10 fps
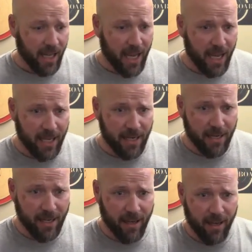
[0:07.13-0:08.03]
And
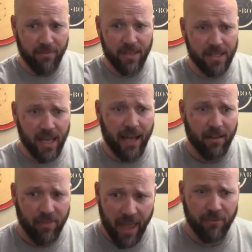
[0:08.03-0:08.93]
I have this guy to
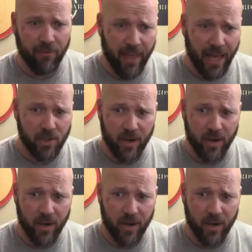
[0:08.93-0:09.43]
thank for that,